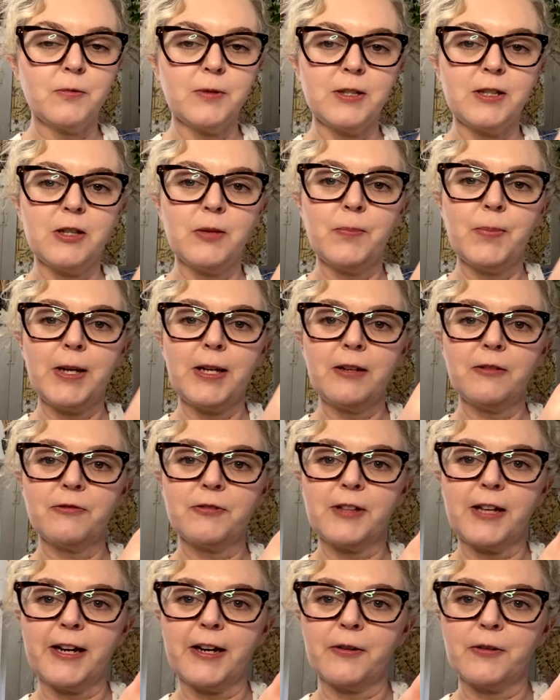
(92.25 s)
with the pink
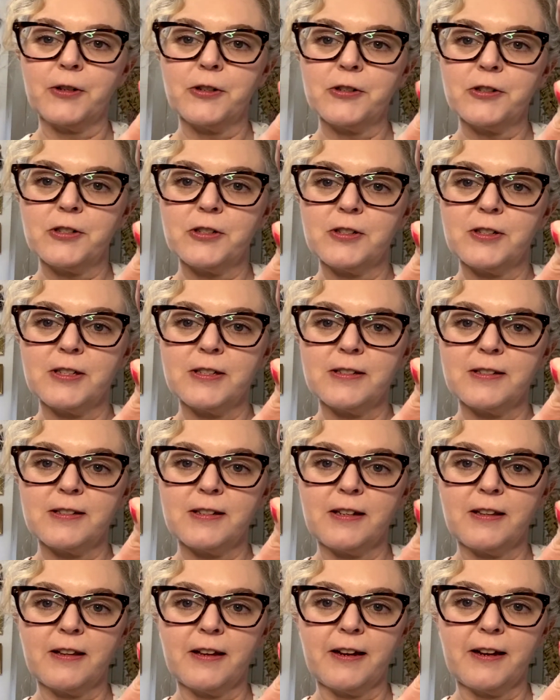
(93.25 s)
flowers. You can
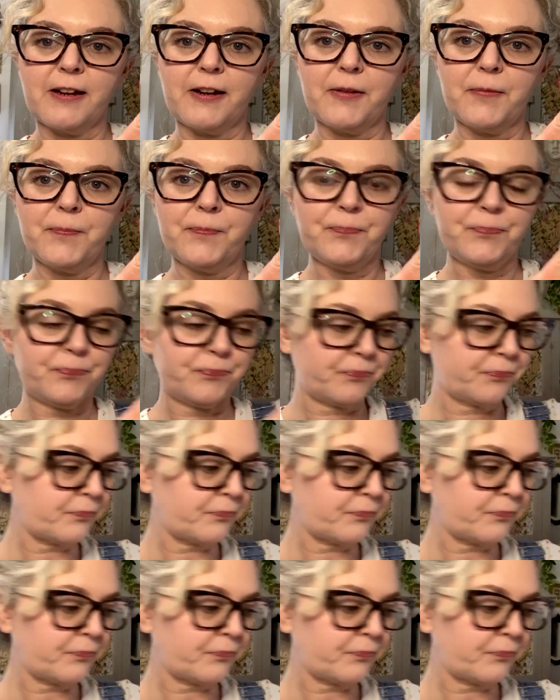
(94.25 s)
see that.